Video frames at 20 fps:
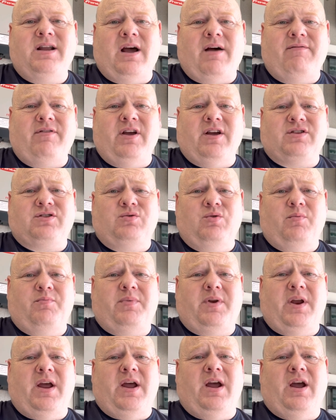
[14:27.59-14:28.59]
Have you had to
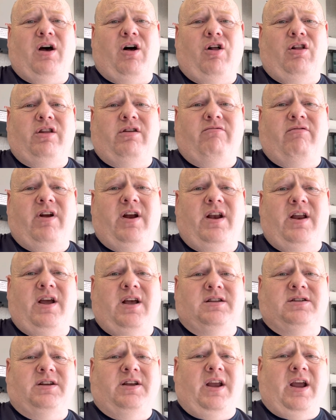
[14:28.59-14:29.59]
update all your
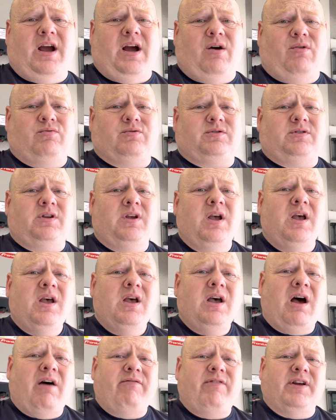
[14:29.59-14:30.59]
radiators in your house?
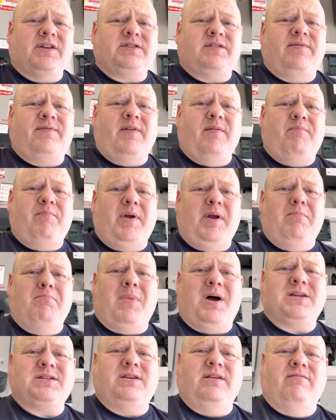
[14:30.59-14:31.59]
Have you had to fit big,
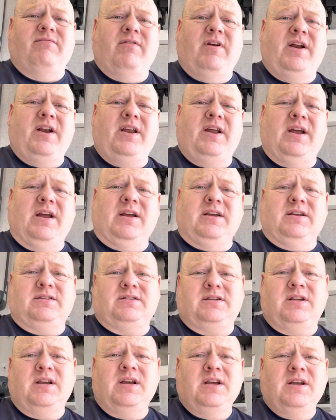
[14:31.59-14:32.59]
massive
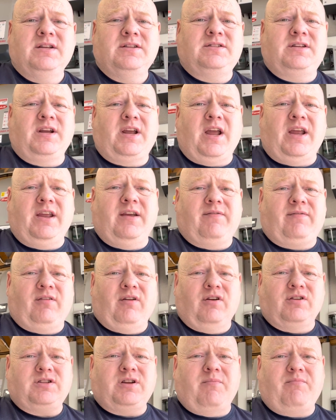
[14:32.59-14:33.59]
radiators to get your
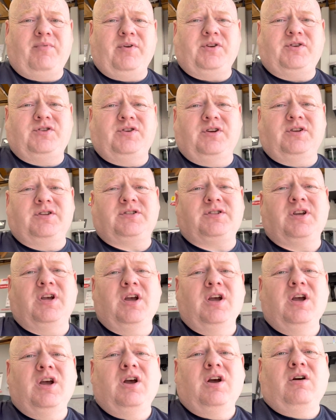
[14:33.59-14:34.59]
flow temperatures?
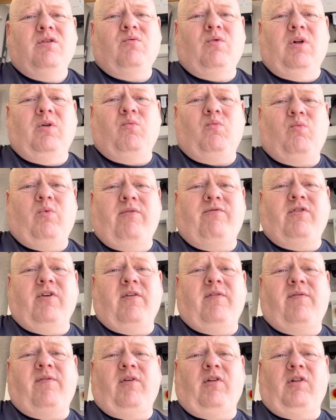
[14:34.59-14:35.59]
Well, we've done
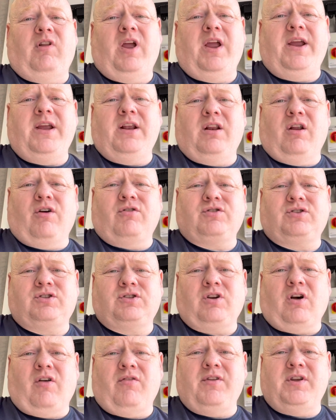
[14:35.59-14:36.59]
a full heat
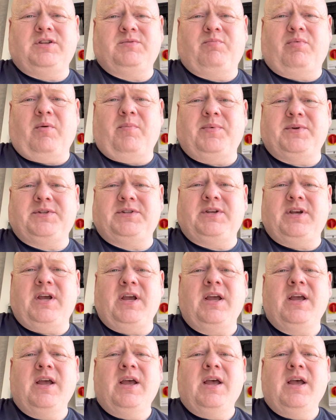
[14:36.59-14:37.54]
loss on this property.